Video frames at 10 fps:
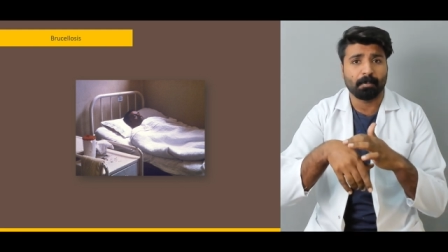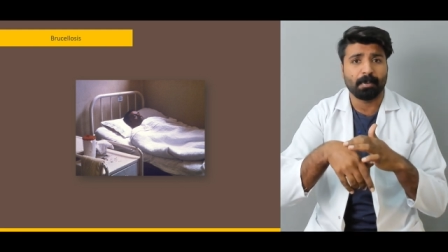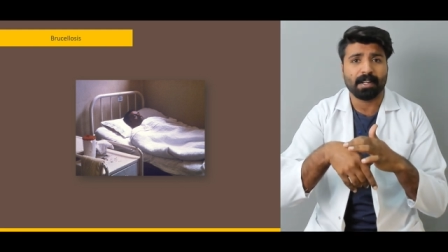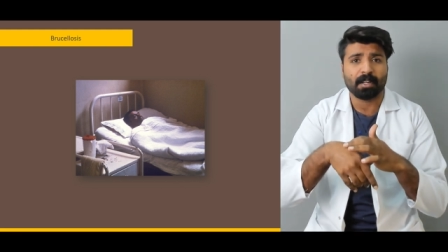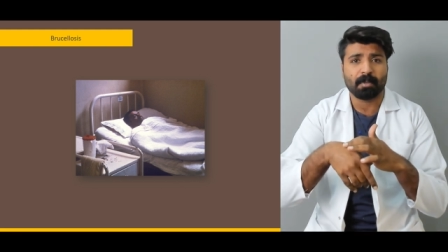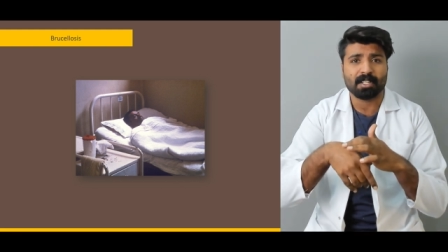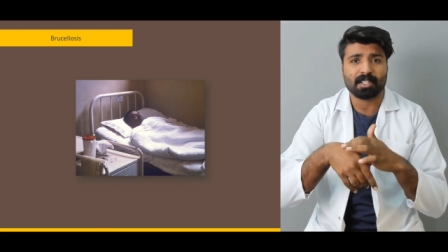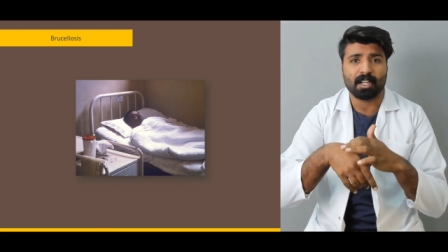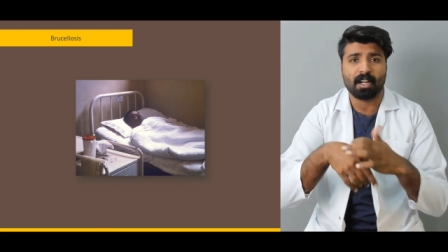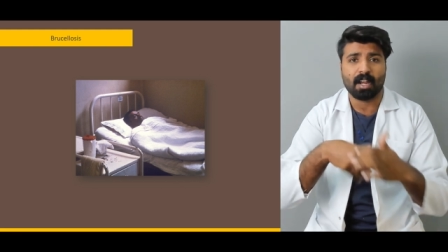break in my
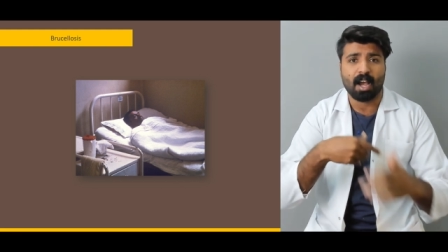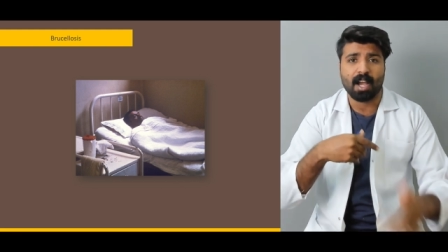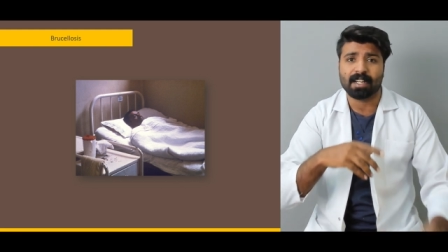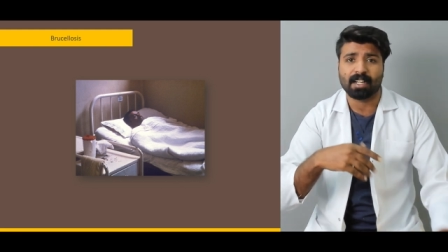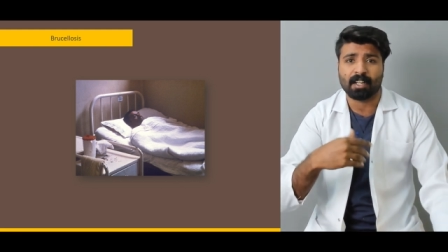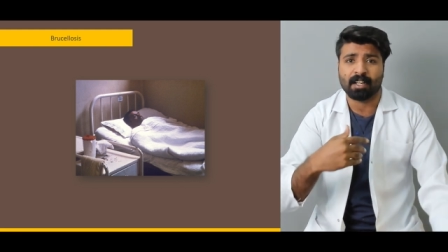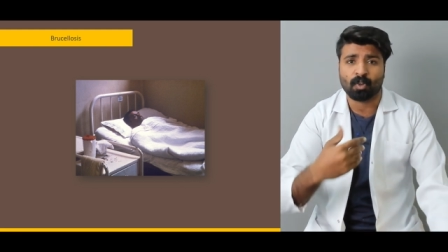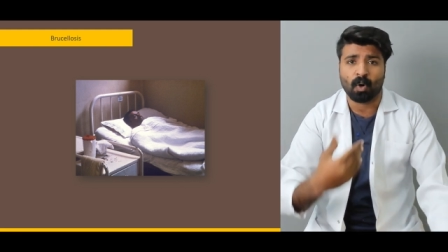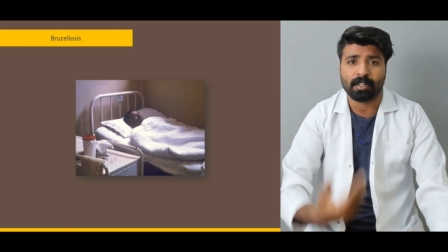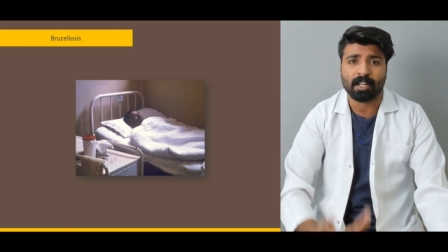skin and I get in
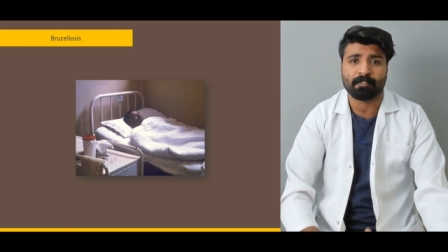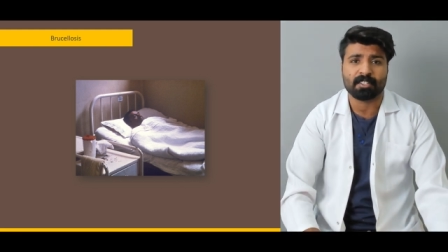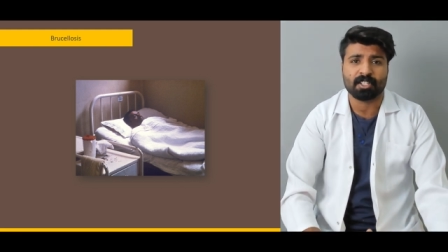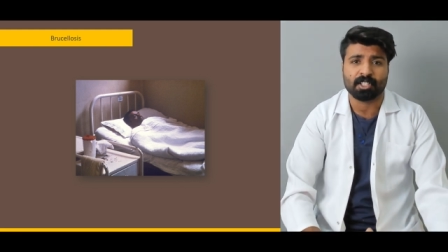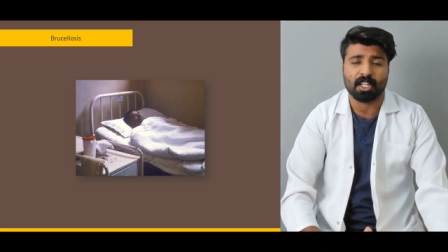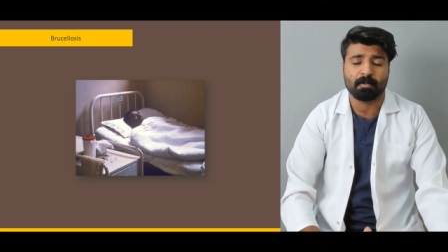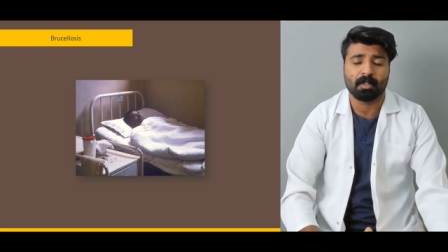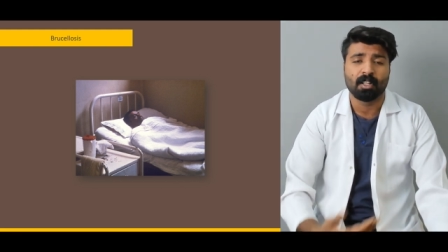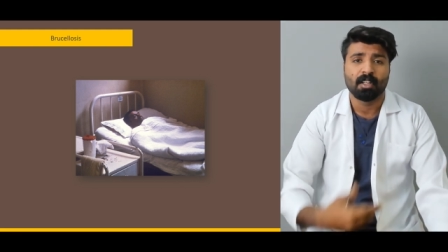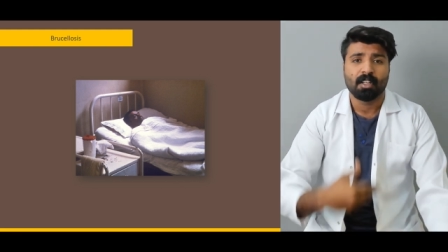contact with such
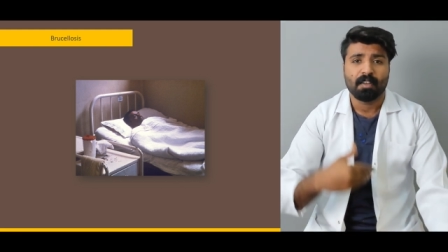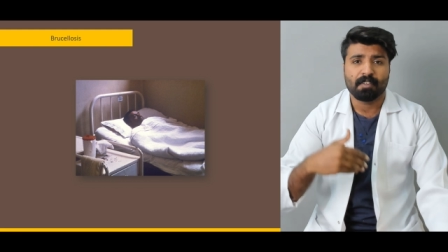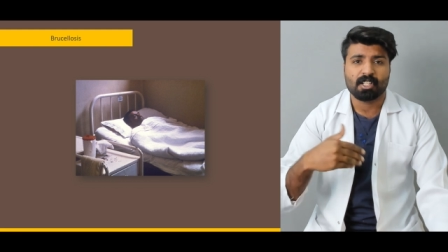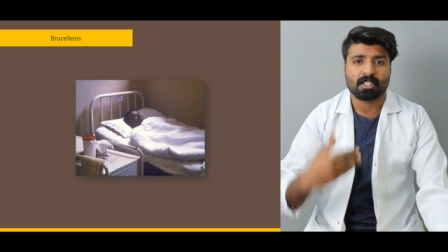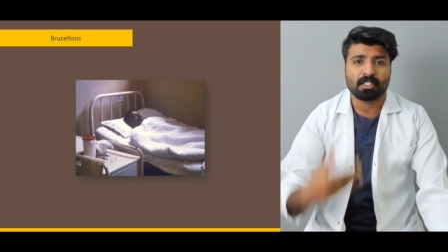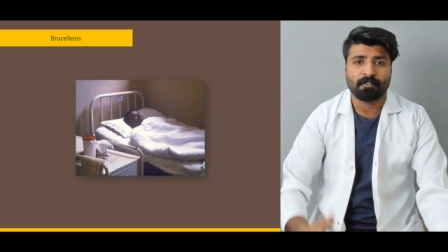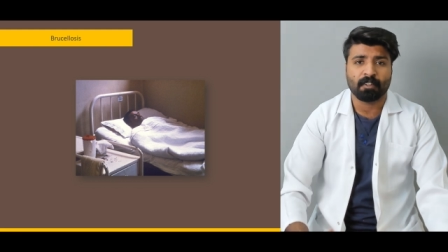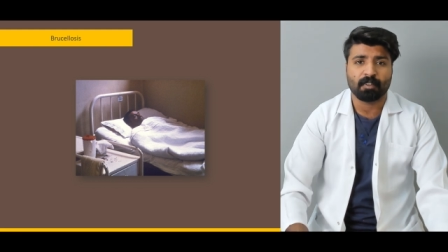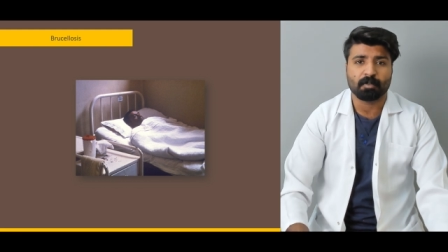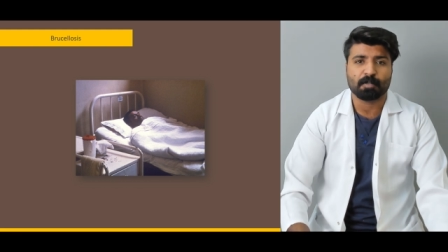animal which is suffering
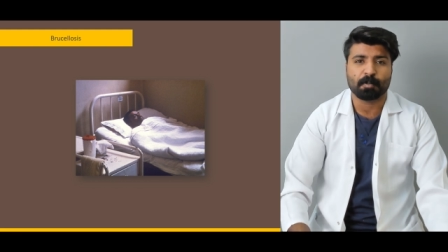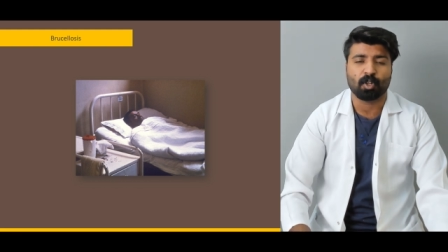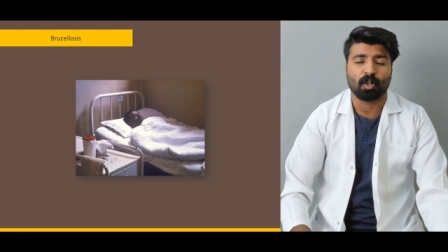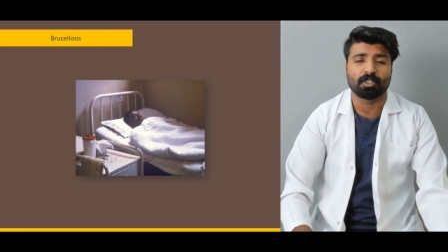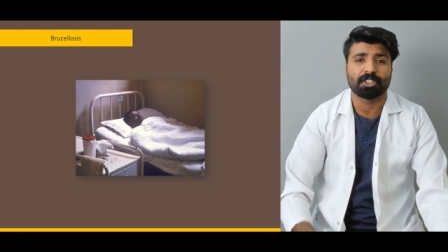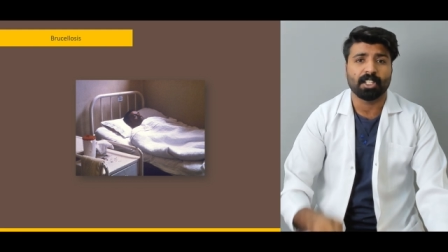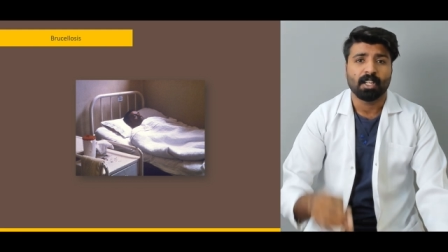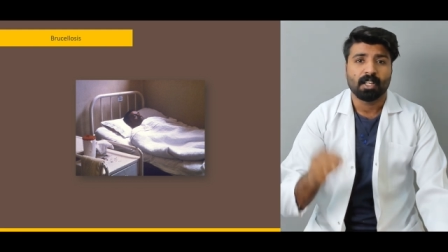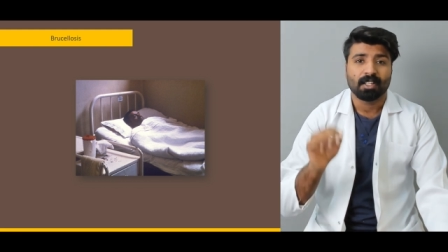from this pathology,